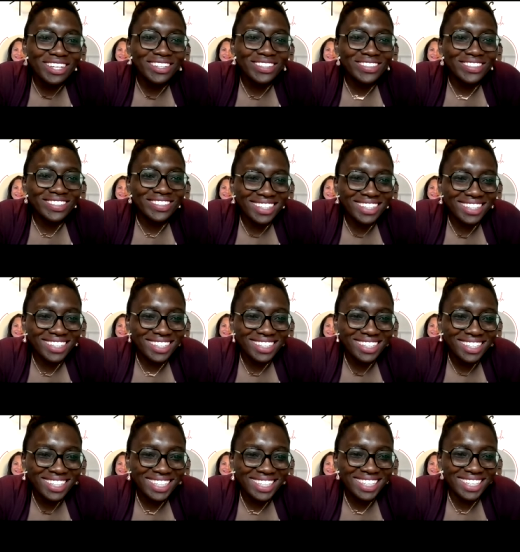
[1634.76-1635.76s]
you.
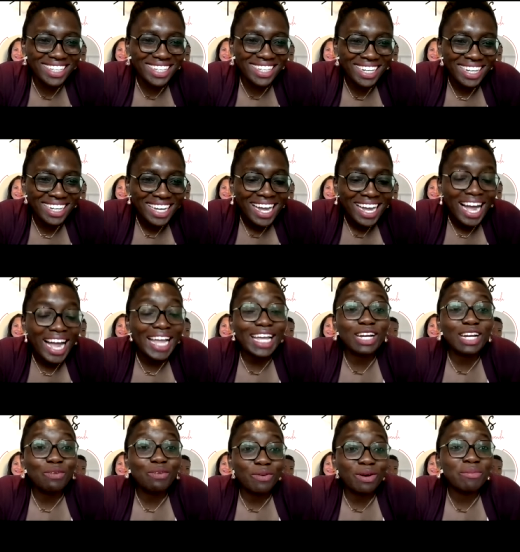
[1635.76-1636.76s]
I
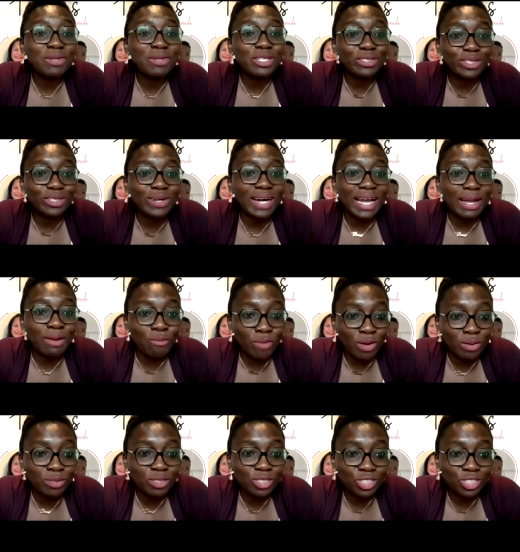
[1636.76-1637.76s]
can promise you I
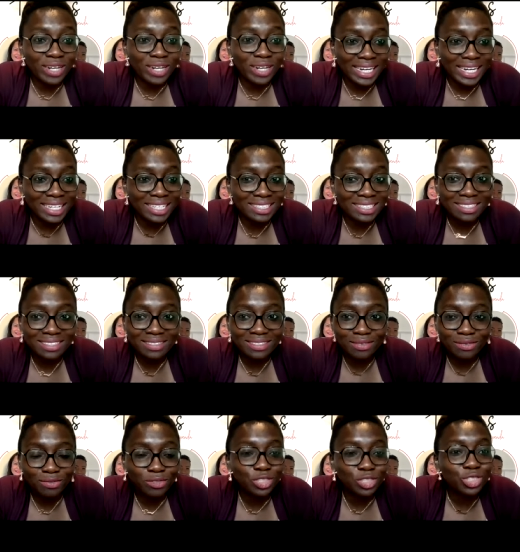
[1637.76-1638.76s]
will try it
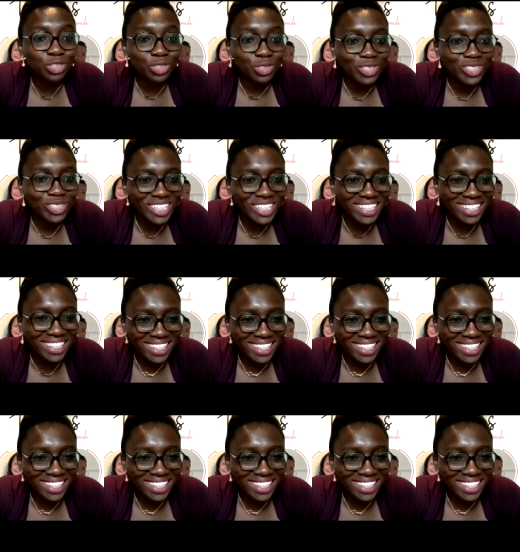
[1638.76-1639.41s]
for sure.